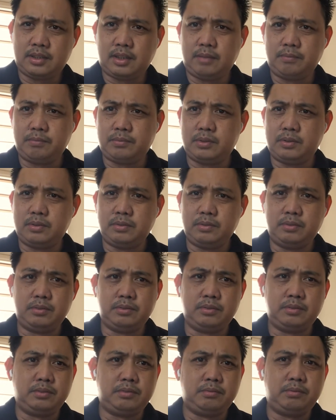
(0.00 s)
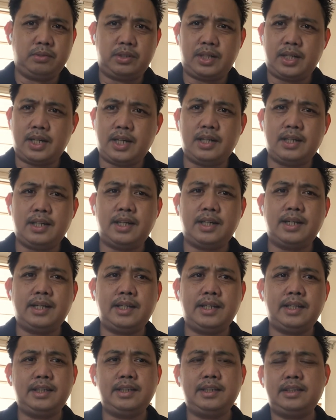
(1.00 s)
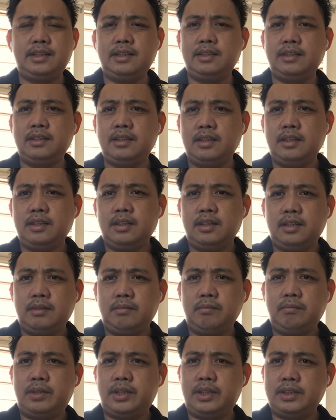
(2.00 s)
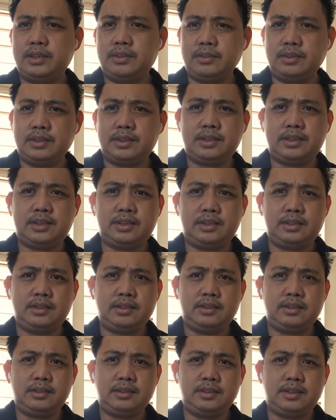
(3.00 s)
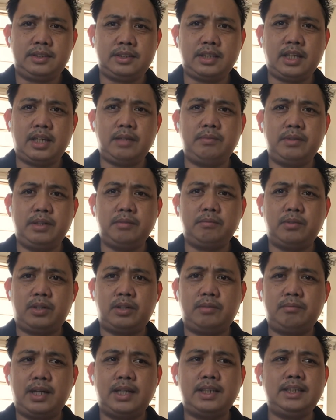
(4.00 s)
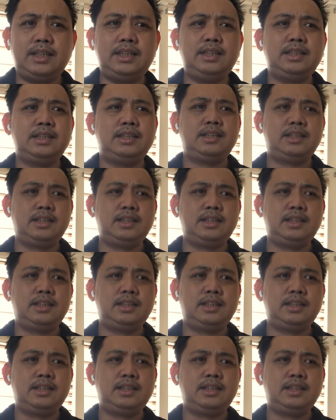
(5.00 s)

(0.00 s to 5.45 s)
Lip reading: trip to Boracay, versus saving more money,